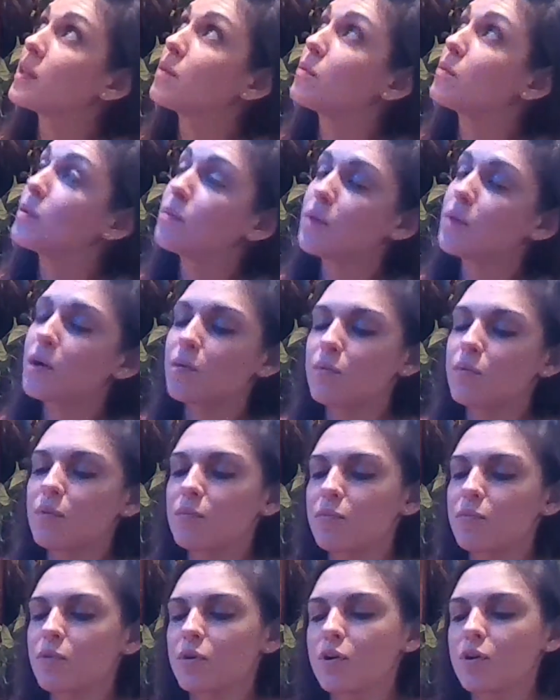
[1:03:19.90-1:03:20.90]
want one more
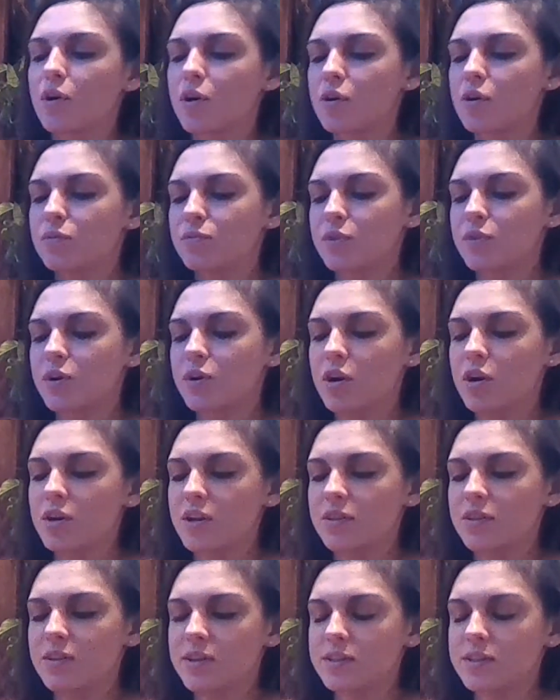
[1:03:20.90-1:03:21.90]
card regarding that
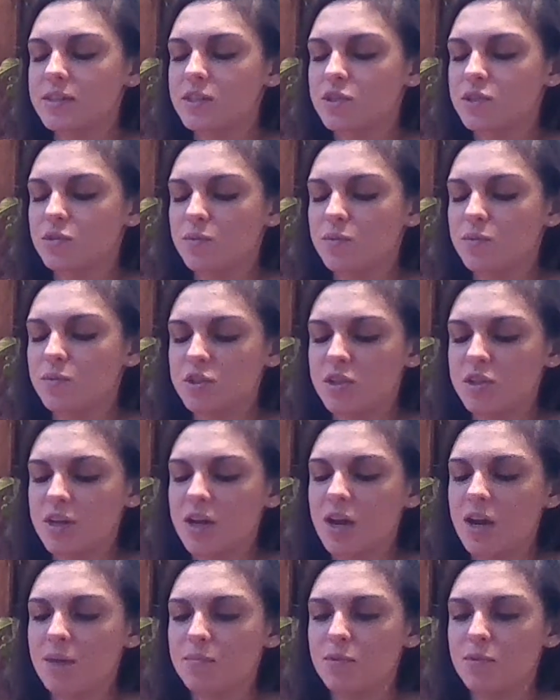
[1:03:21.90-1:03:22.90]
situation,
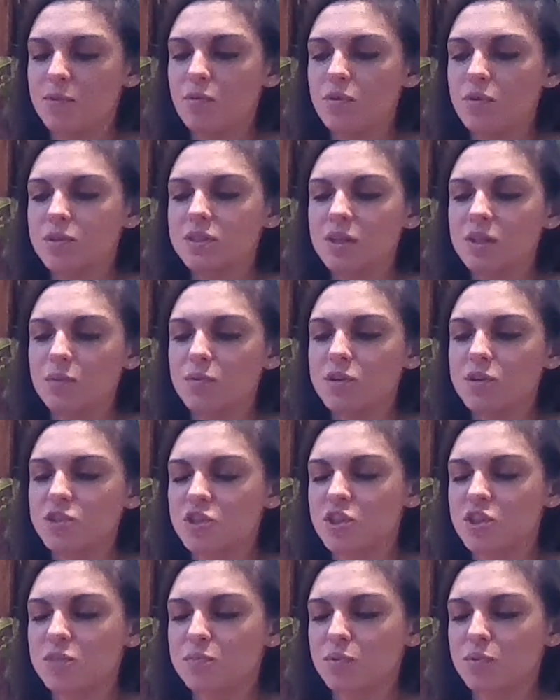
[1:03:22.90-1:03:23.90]
Capricorns. I was just
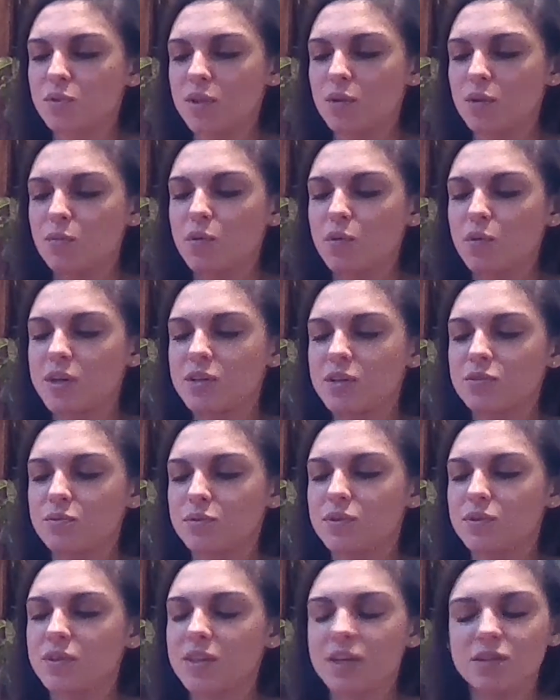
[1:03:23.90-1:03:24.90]
pulling one and
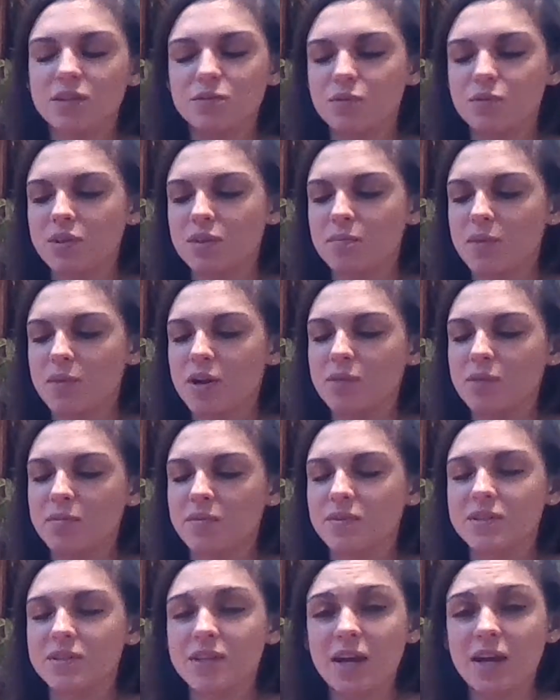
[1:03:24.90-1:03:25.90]
then doing the bottom of the
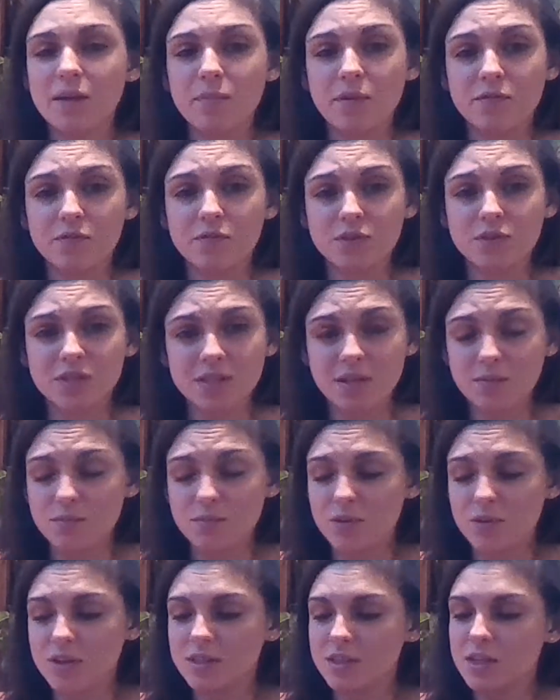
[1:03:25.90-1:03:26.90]
deck, but for some reason
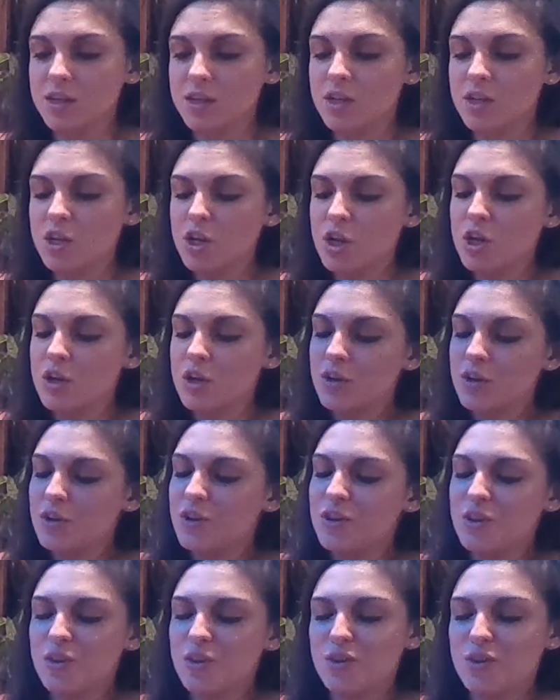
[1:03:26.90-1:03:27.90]

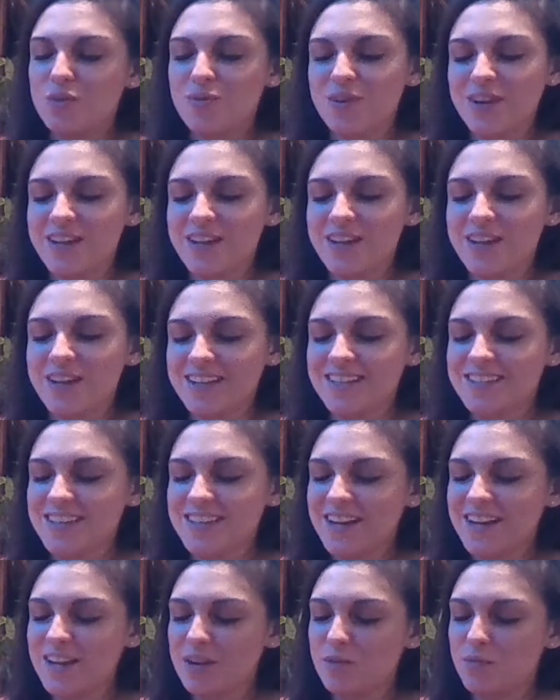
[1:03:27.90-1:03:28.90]
you are getting a second
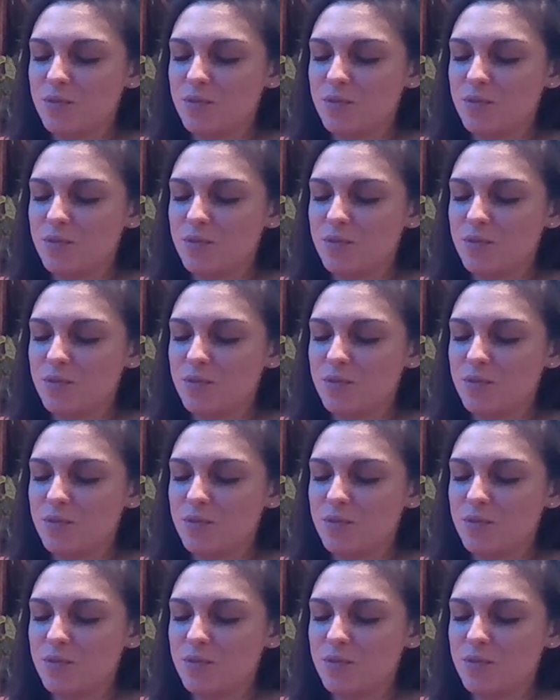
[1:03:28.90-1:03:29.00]
one.